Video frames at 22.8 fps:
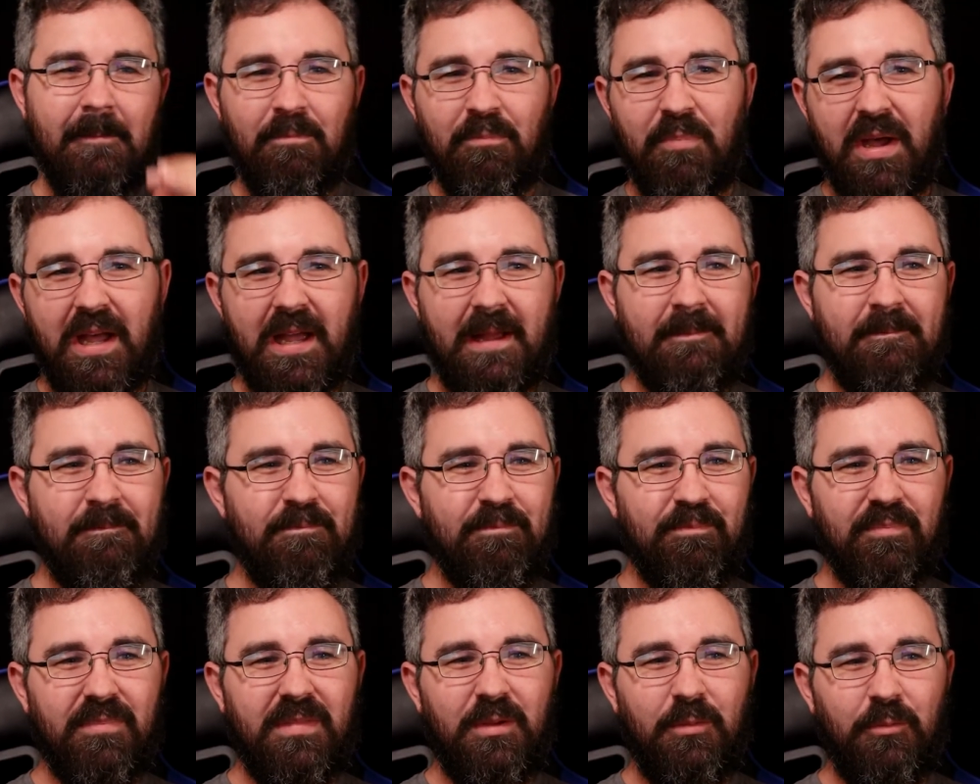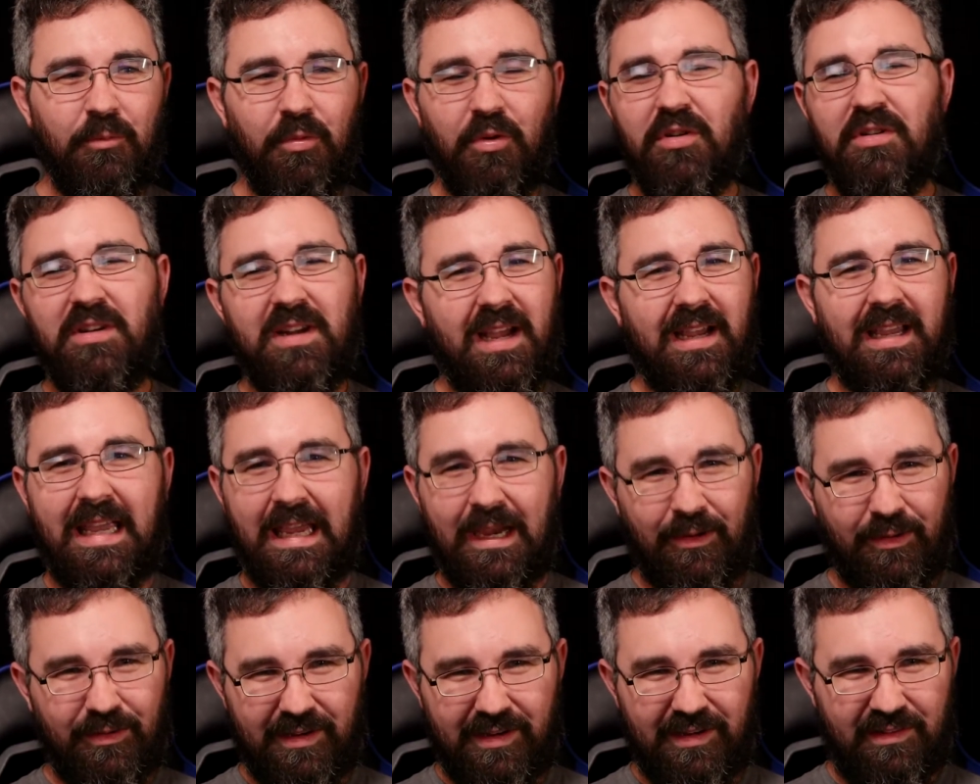But we're not
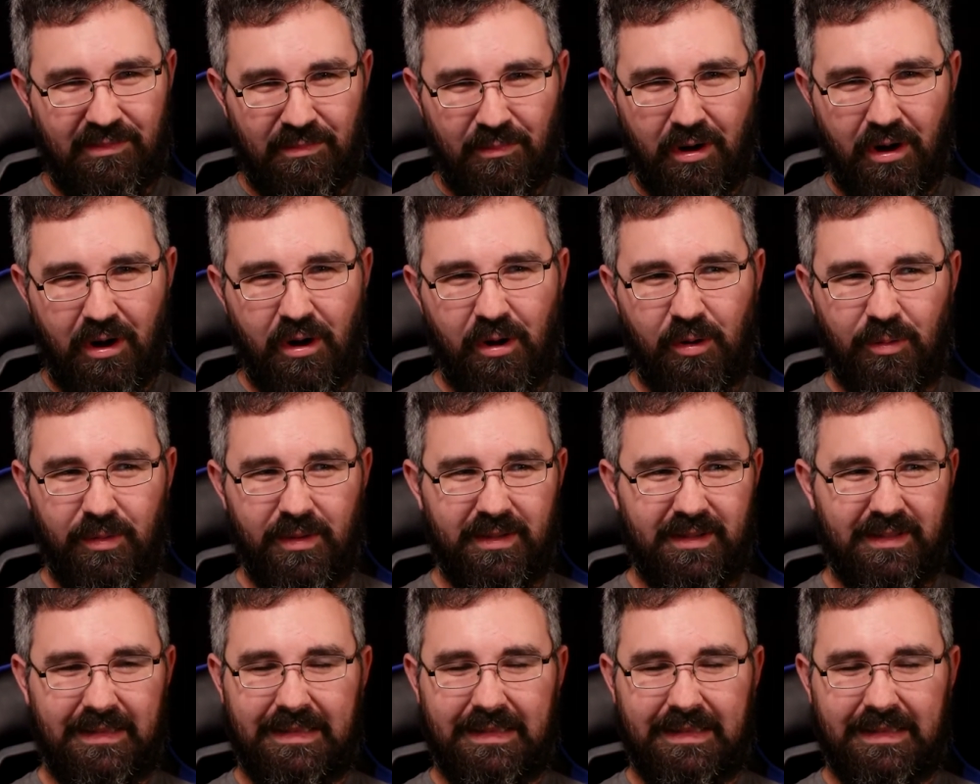guaranteed tomorrow.